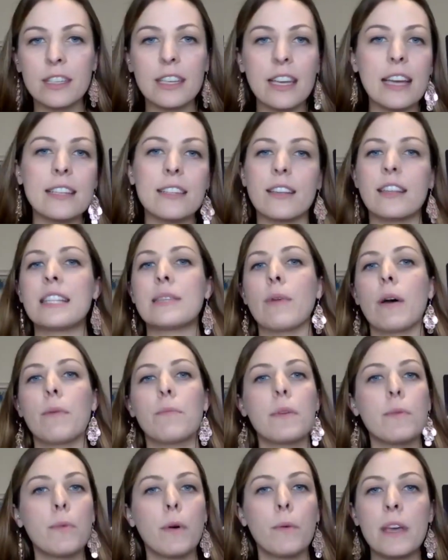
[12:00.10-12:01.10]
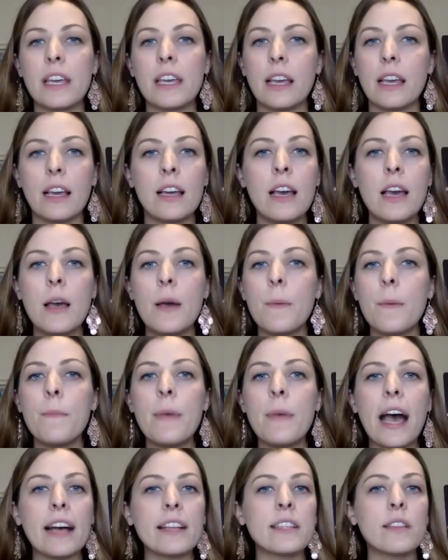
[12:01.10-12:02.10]
and case studies about people making
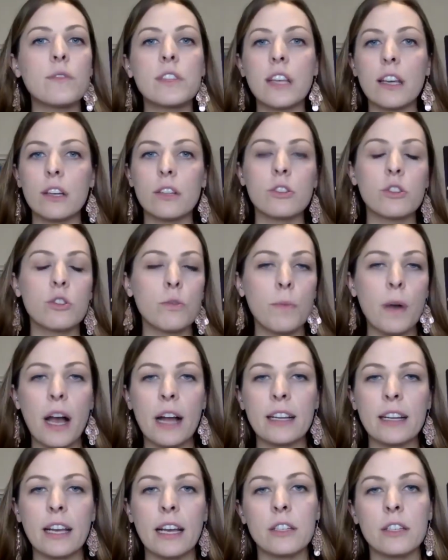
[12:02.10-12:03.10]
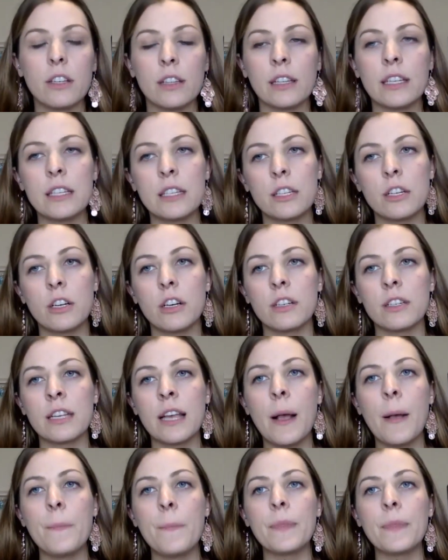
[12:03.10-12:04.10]
massive sales through podcast listeners.
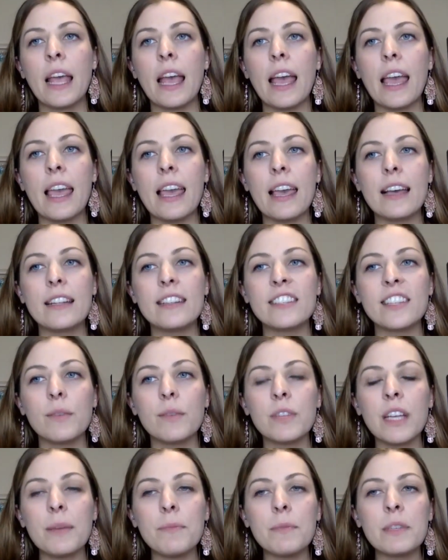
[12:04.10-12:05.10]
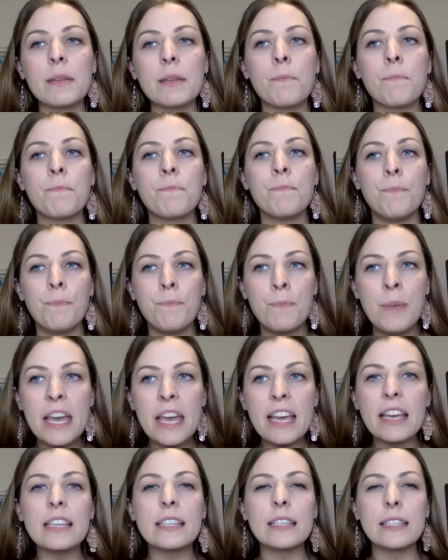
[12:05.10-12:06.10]
And sometimes the
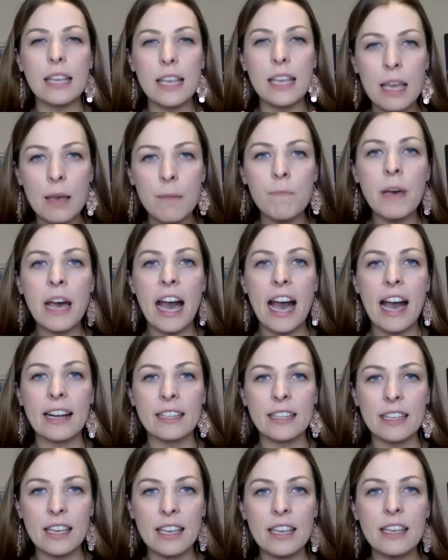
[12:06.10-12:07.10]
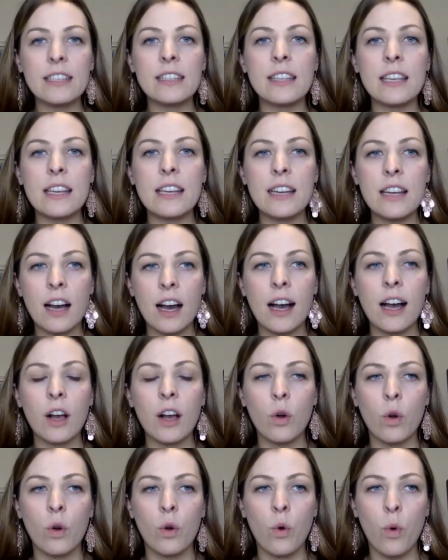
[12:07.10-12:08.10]
biggest impact is the
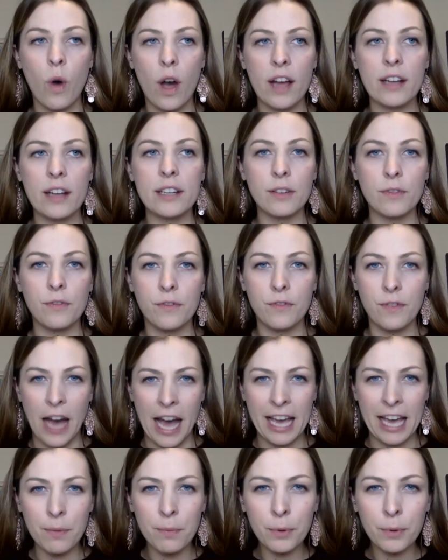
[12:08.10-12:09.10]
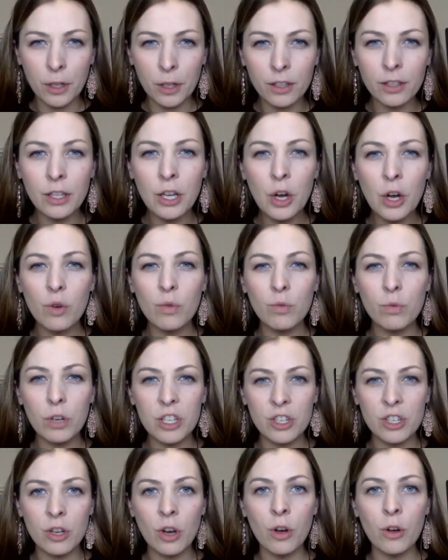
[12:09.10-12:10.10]
non-quantifiable
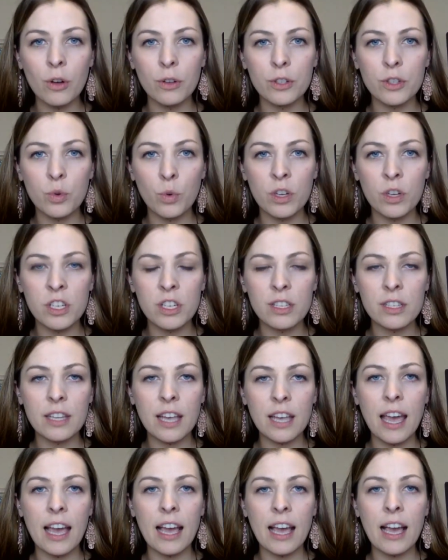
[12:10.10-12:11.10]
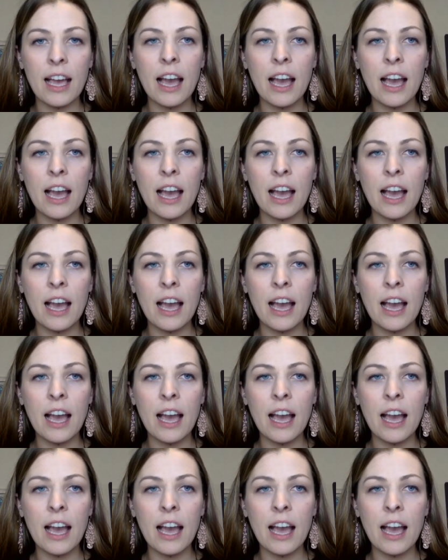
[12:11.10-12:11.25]
results, which is like,